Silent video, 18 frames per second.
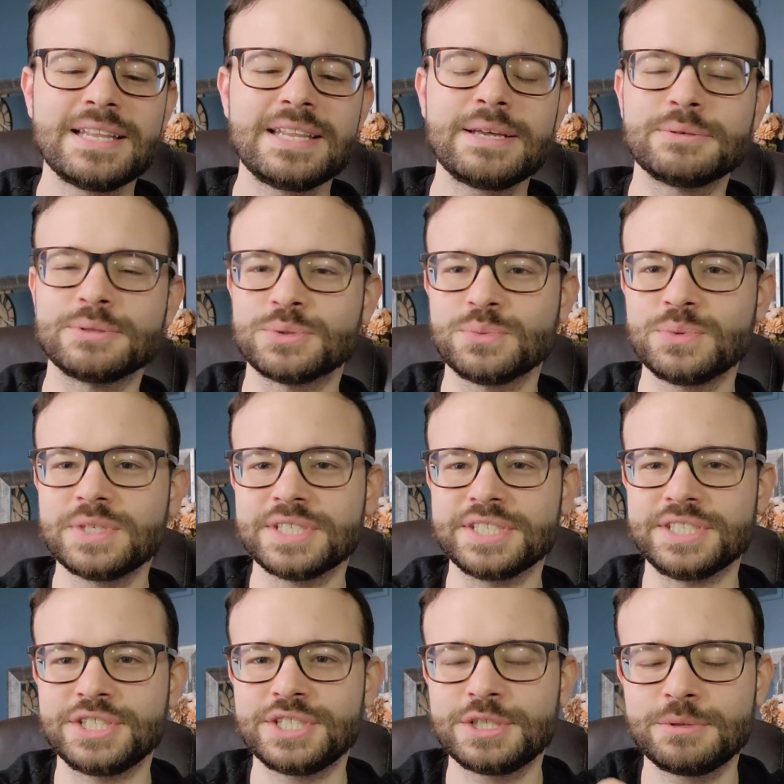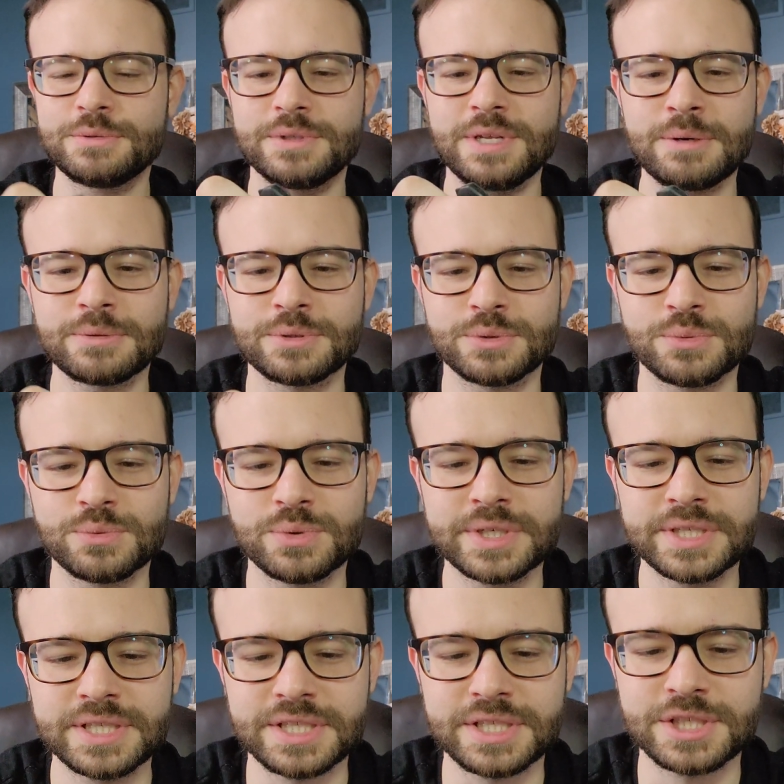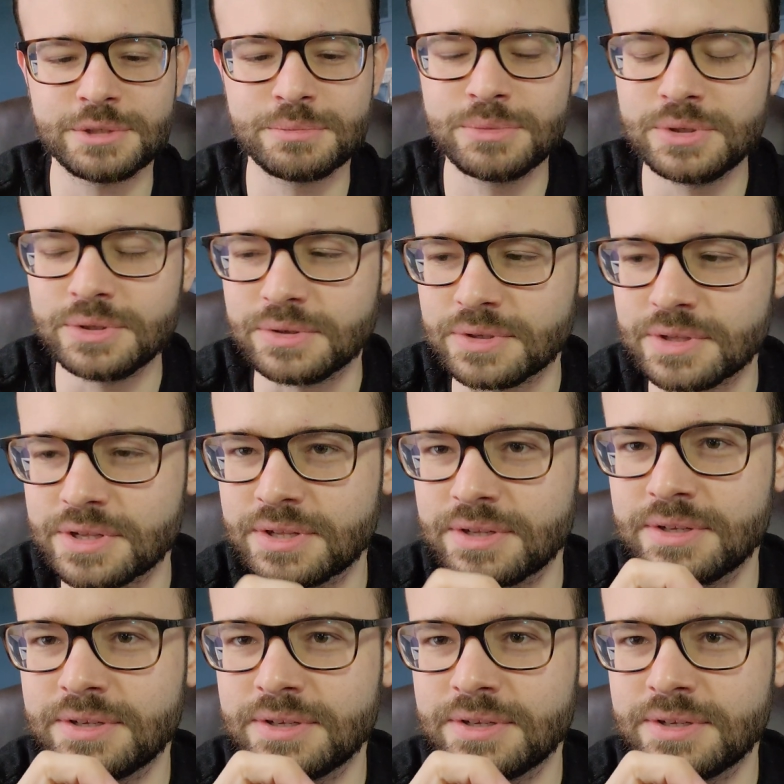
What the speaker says: That was really smooth.